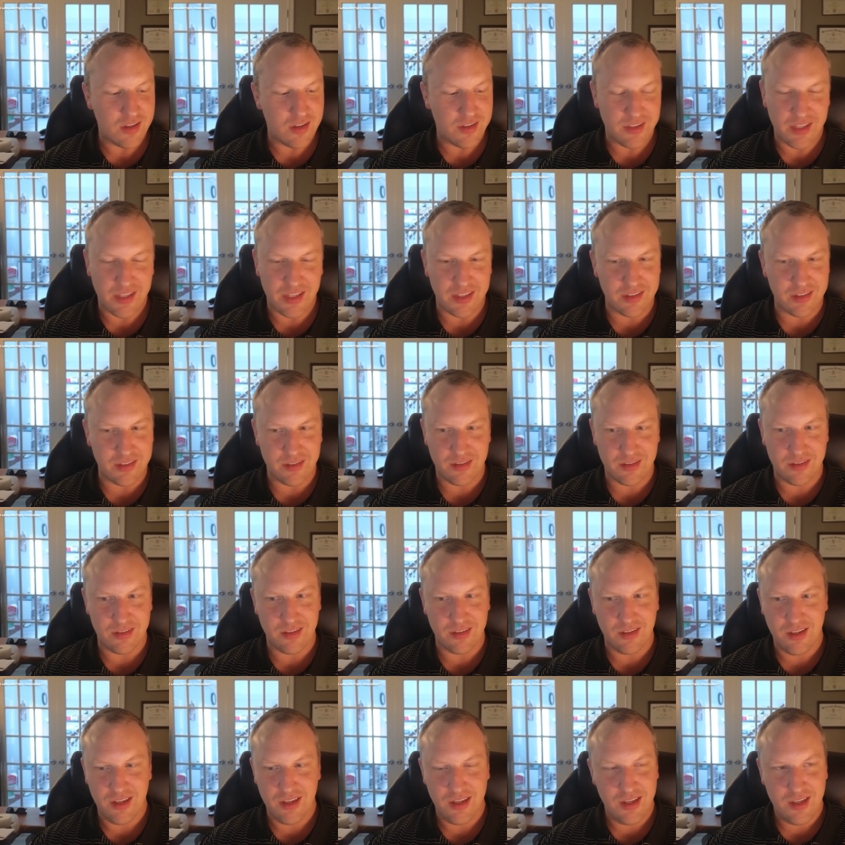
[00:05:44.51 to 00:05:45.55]
that,
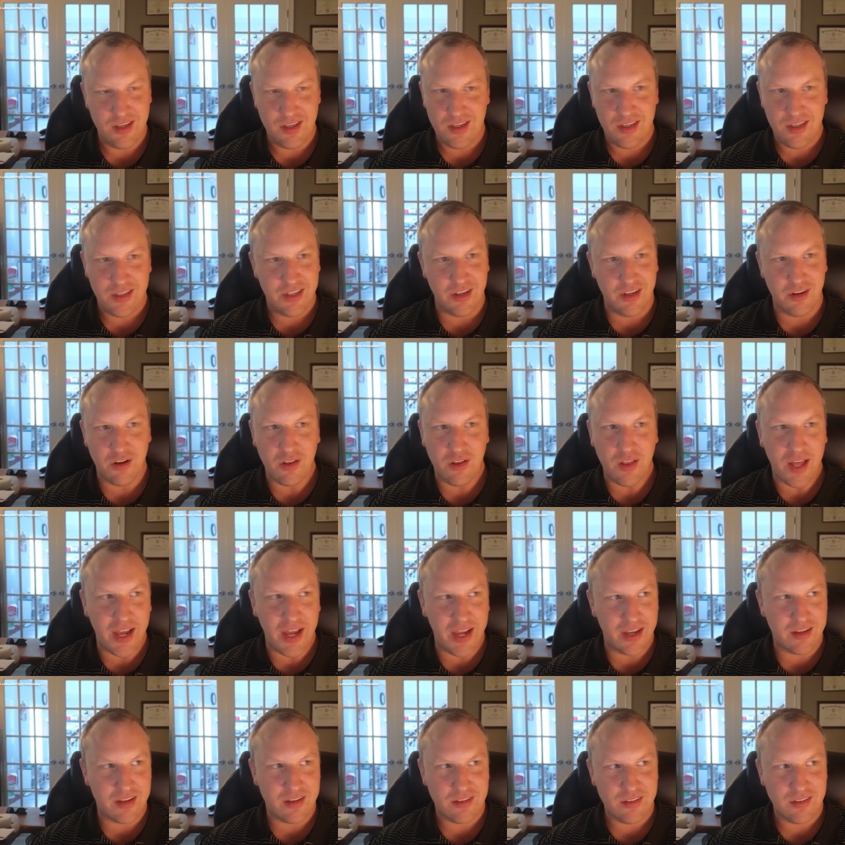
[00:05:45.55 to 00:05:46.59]
you know,
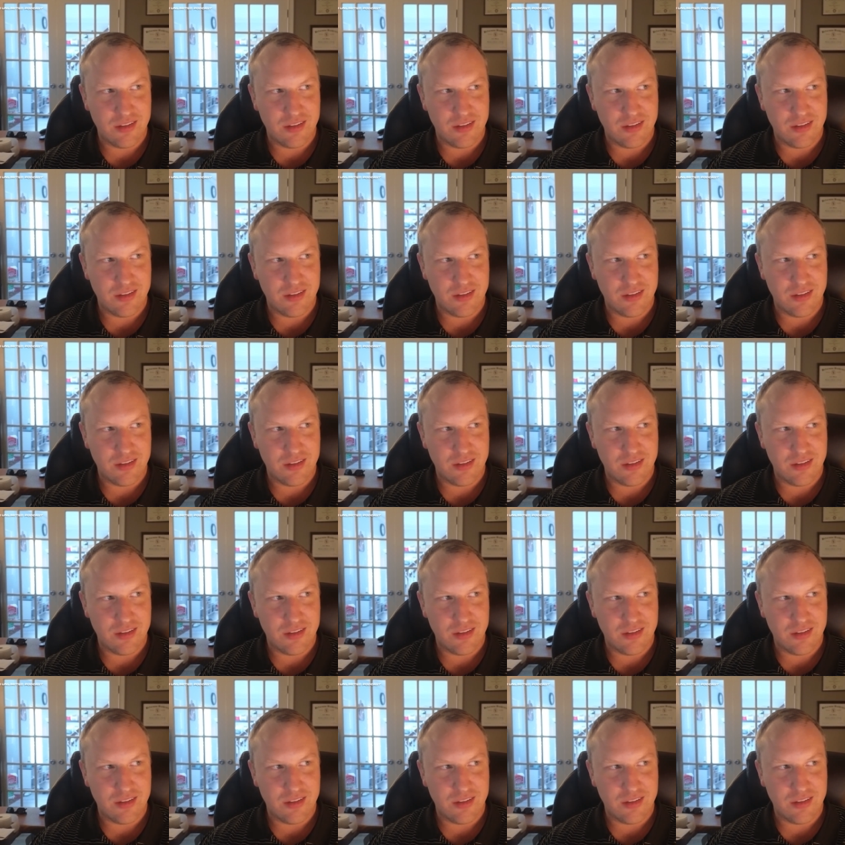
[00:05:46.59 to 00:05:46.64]
like